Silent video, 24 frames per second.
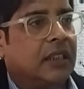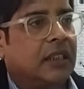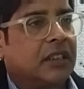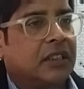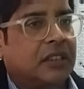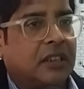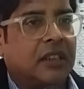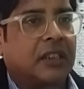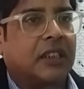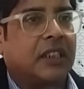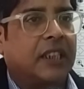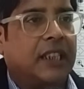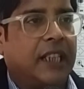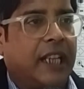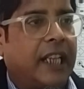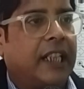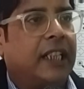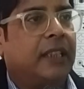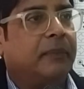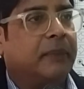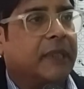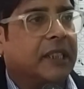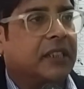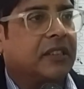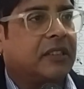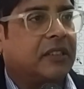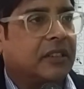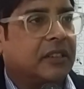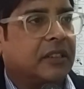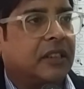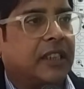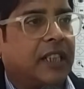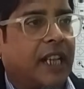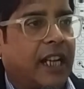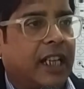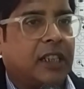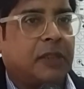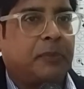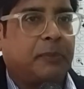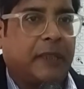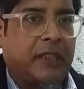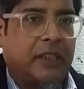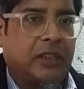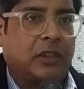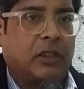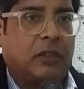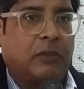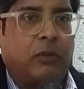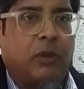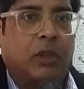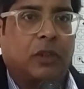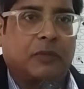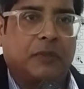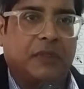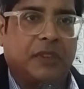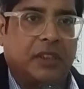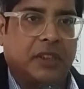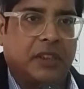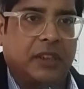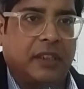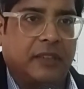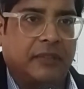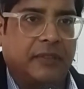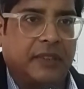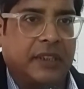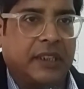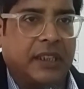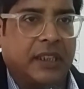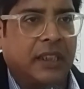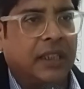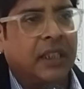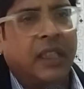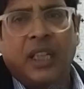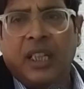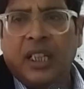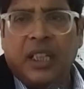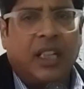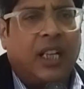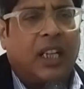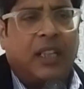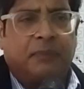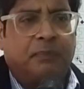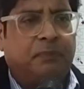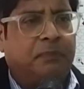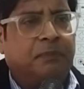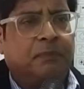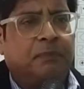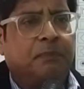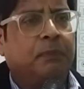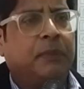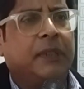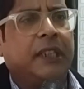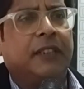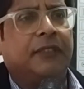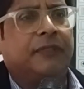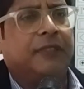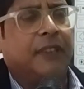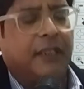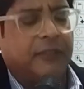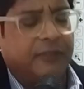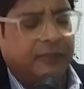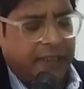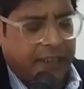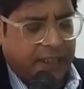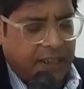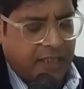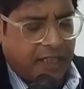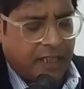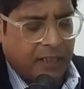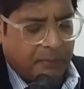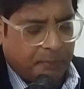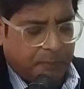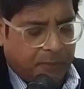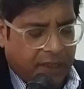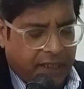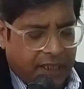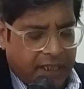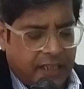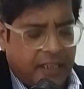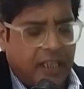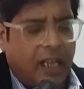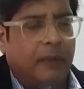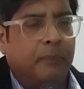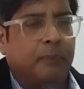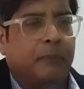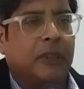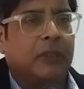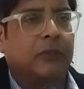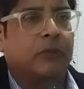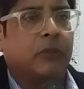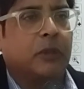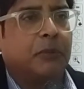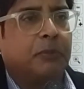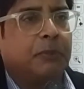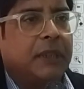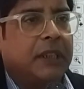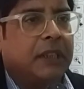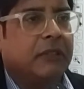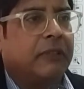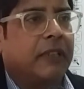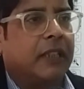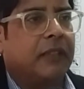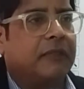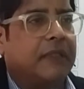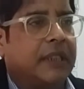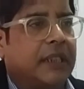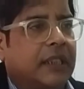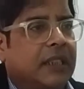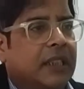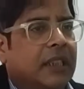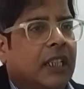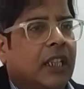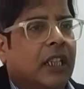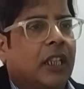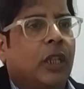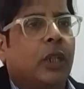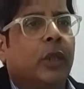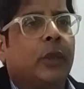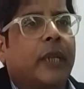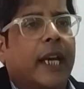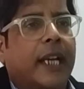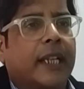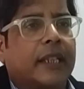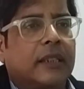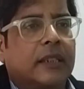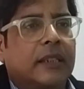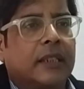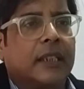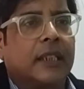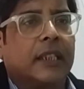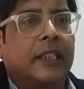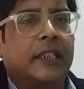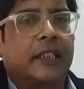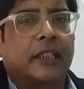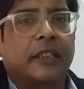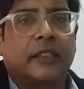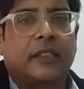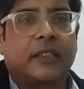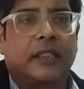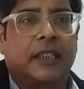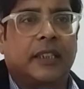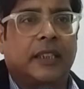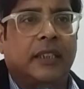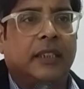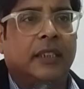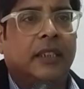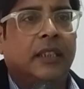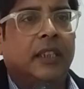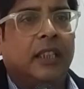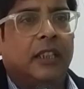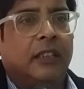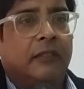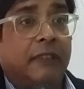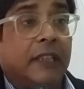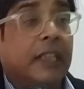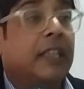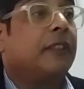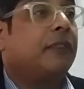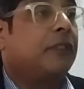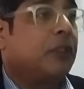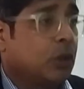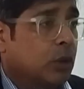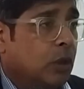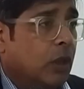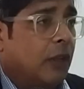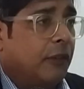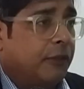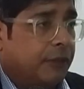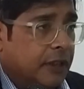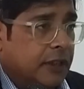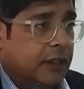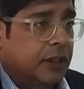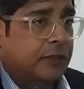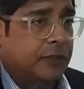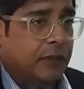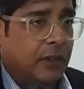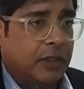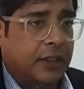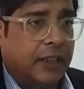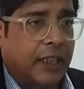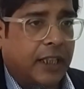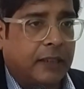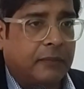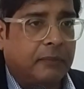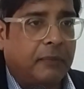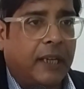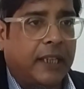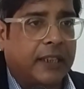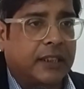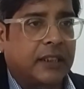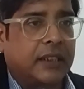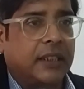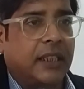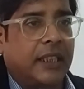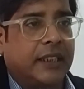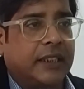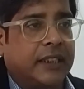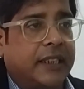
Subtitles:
certain elements, certain aspects of what we see every day. A very simple example would be when we look at, let us say, very few of us, for that matter, I